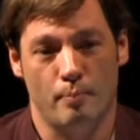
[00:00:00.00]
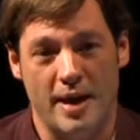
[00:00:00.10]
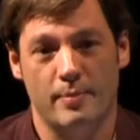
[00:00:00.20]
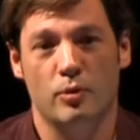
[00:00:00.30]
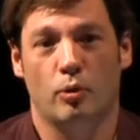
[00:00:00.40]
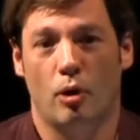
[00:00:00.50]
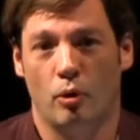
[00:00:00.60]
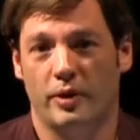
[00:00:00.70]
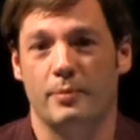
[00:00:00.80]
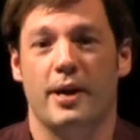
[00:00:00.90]
maybe we'll
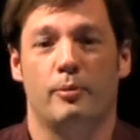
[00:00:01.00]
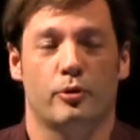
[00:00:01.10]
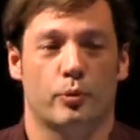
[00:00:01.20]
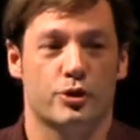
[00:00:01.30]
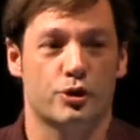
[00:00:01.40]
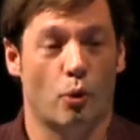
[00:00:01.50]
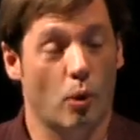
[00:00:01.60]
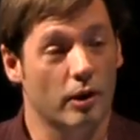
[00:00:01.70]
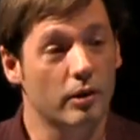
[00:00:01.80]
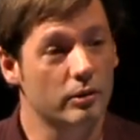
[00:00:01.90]
only be able to
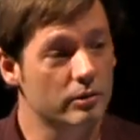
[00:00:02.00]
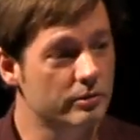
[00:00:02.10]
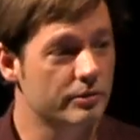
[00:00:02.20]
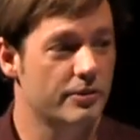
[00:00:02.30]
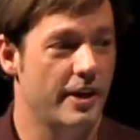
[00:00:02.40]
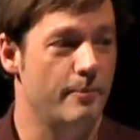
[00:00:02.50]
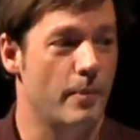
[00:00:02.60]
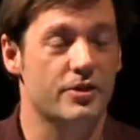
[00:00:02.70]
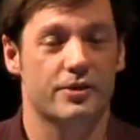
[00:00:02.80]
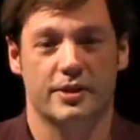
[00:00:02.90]
restore in
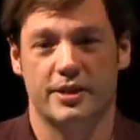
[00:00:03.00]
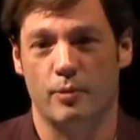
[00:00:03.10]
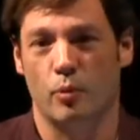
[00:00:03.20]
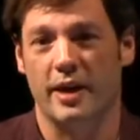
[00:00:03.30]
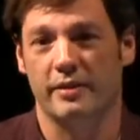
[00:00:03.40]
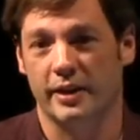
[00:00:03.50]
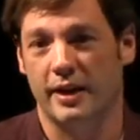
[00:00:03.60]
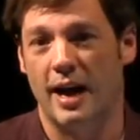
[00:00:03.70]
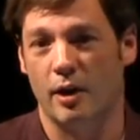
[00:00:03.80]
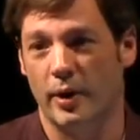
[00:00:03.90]
much the same way that
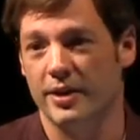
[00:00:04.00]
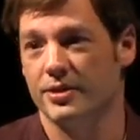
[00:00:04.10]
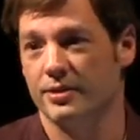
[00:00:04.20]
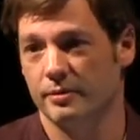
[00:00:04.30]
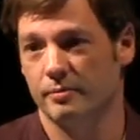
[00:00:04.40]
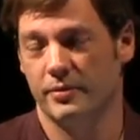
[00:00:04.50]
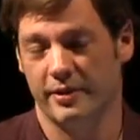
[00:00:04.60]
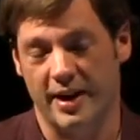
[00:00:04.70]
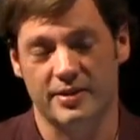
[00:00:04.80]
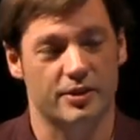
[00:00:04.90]
in iOS
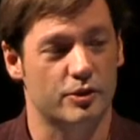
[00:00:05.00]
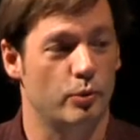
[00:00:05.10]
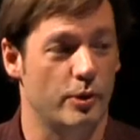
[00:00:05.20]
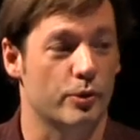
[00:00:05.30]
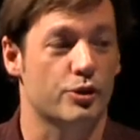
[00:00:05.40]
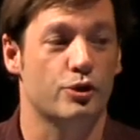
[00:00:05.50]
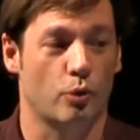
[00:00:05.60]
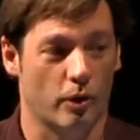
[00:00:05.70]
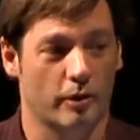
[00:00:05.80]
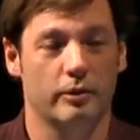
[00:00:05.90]
devices we
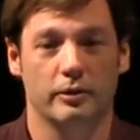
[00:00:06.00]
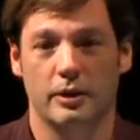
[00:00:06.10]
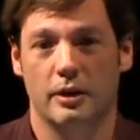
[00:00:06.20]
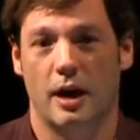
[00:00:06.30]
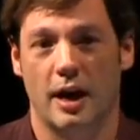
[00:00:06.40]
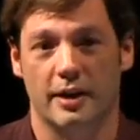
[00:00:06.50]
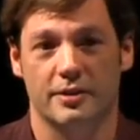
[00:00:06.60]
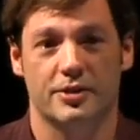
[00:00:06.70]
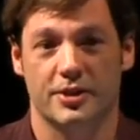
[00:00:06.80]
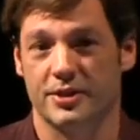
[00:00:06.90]
restore
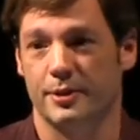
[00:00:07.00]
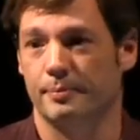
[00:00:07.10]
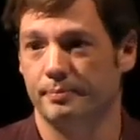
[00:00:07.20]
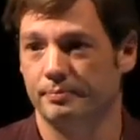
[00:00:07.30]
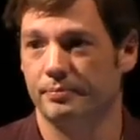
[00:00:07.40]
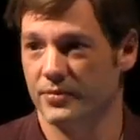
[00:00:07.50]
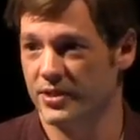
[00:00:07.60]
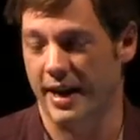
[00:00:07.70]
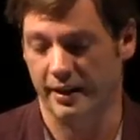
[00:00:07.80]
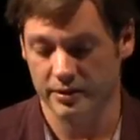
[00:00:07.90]
uh, system
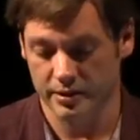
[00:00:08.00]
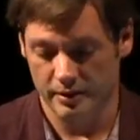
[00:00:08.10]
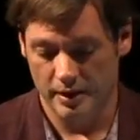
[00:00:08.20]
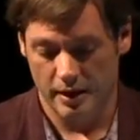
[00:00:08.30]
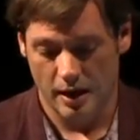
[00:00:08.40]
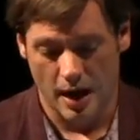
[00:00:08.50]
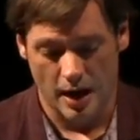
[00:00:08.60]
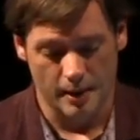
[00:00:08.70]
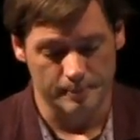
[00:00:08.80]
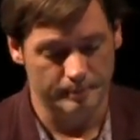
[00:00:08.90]
settings.
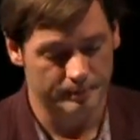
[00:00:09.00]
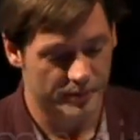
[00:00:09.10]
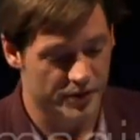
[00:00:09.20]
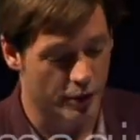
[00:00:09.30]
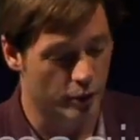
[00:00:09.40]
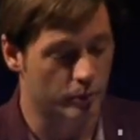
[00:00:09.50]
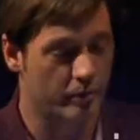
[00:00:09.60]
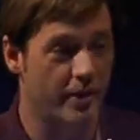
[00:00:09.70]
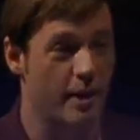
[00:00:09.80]
Um, so